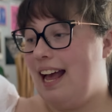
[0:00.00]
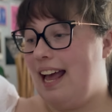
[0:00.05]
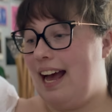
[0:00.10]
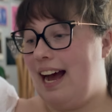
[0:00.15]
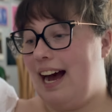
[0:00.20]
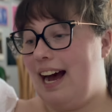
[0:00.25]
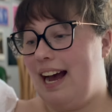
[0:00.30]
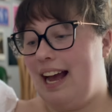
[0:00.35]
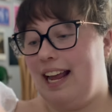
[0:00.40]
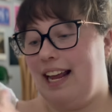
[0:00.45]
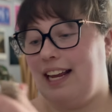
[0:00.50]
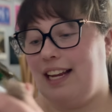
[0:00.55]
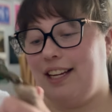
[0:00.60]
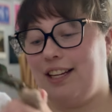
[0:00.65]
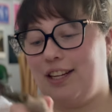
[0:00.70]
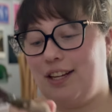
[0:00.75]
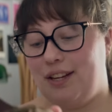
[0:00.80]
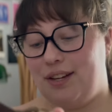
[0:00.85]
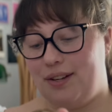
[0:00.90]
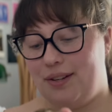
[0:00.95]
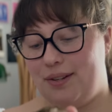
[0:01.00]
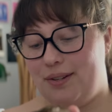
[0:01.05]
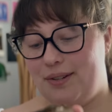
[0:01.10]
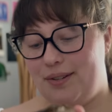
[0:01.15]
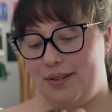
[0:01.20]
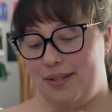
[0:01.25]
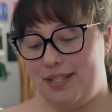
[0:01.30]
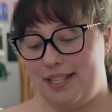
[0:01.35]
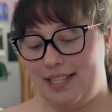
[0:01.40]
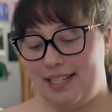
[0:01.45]
I
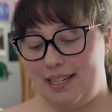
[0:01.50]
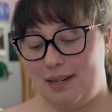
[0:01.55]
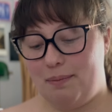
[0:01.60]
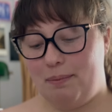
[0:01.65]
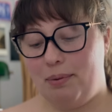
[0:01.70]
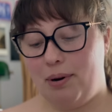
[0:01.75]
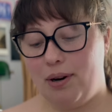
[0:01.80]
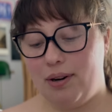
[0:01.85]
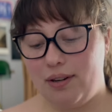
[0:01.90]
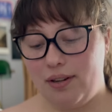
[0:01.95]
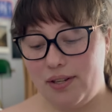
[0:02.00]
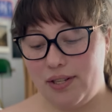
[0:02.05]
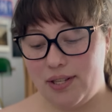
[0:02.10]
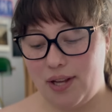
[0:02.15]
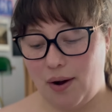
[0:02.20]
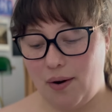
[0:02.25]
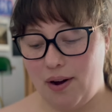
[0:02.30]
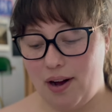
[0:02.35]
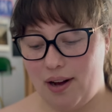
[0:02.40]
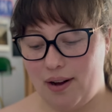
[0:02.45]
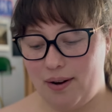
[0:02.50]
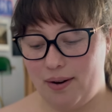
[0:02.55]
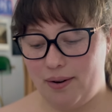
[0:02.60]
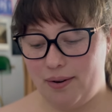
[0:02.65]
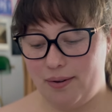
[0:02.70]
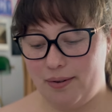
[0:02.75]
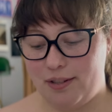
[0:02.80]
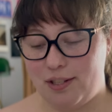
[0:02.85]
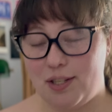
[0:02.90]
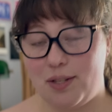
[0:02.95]
used Purl
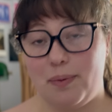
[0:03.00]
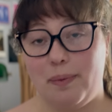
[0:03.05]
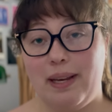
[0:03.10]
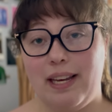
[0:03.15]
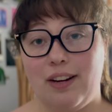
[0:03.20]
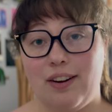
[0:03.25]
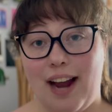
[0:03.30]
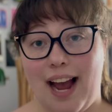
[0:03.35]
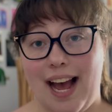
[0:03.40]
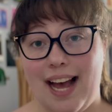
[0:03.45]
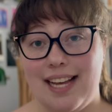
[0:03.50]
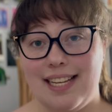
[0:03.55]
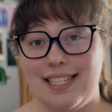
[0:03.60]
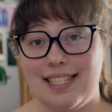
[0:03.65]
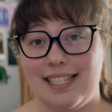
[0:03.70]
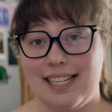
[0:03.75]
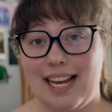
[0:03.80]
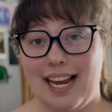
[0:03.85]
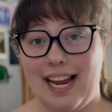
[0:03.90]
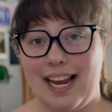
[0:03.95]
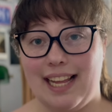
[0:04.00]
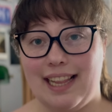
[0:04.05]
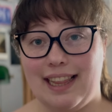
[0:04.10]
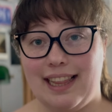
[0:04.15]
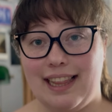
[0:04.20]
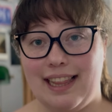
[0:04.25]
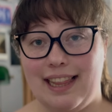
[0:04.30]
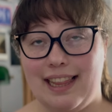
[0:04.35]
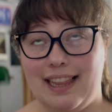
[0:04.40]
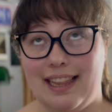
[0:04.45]
Soho Sweetgrass
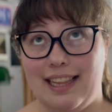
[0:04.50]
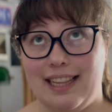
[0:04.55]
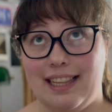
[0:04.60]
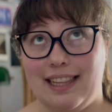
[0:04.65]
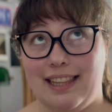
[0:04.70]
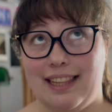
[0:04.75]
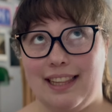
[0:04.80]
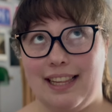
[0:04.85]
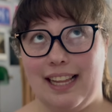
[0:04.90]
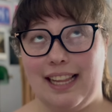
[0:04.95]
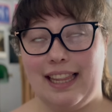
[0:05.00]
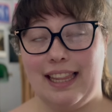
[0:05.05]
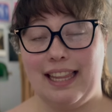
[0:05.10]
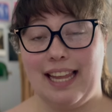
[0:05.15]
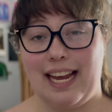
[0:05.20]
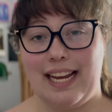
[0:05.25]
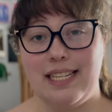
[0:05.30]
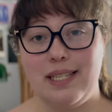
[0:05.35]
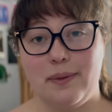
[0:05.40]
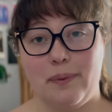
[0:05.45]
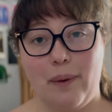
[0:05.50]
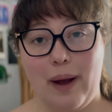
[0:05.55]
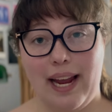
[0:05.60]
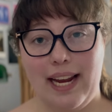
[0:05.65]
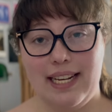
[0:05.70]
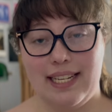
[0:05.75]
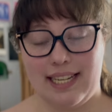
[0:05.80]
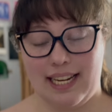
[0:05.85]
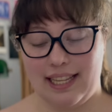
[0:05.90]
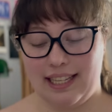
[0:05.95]
in the lace
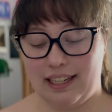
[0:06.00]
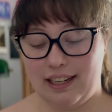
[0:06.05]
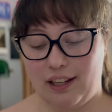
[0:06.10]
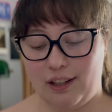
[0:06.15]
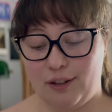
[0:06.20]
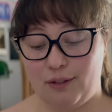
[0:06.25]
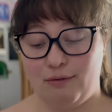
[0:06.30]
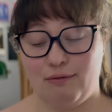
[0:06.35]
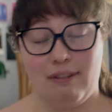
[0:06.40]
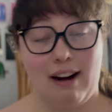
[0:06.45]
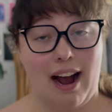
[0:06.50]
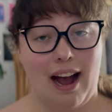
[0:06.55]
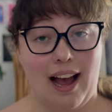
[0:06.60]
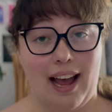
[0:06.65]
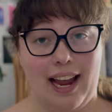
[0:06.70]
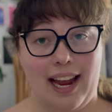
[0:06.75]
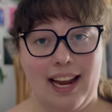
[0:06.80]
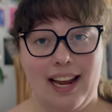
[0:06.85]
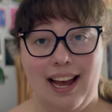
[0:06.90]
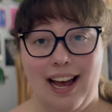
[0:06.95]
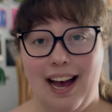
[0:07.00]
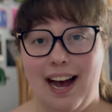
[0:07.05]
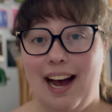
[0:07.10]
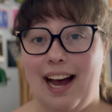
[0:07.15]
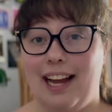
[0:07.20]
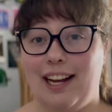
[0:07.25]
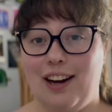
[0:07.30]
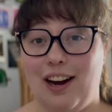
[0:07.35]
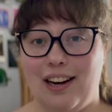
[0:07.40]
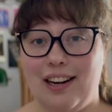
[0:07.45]
weight in the color Rye.
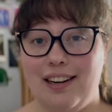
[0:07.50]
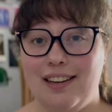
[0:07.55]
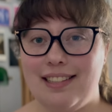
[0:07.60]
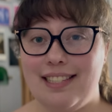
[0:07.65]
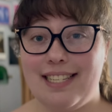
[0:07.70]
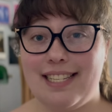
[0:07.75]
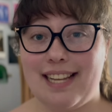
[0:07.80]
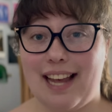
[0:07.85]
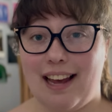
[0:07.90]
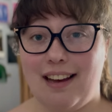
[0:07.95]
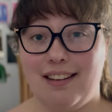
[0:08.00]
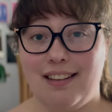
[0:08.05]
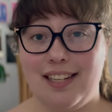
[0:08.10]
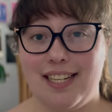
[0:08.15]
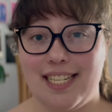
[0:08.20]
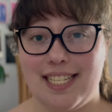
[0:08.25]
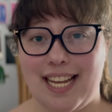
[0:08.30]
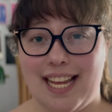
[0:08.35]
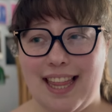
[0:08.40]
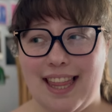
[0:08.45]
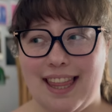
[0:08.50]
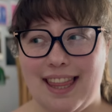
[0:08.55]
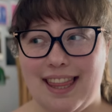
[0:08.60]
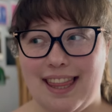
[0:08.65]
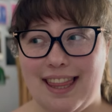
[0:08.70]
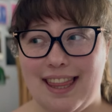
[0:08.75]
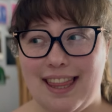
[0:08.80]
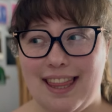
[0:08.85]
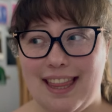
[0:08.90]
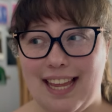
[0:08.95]
I got it on sale because I
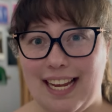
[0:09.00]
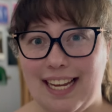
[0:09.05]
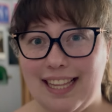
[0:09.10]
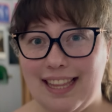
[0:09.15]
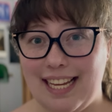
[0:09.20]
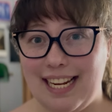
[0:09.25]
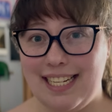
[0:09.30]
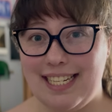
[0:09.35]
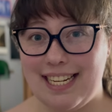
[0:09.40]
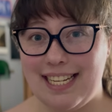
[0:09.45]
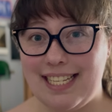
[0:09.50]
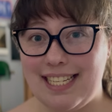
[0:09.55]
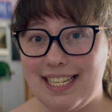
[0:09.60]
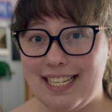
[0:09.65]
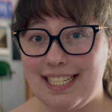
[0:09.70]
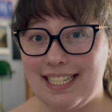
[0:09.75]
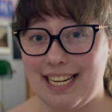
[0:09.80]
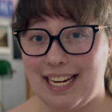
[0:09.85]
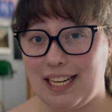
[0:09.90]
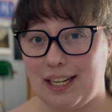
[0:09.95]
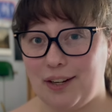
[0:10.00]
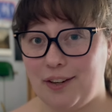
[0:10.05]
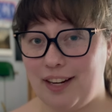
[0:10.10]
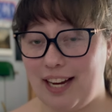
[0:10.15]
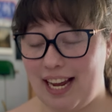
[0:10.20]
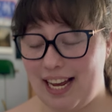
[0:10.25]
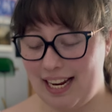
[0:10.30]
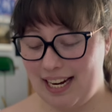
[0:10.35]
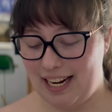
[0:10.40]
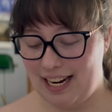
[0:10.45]
think they discontinued
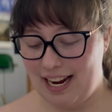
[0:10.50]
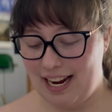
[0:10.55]
it.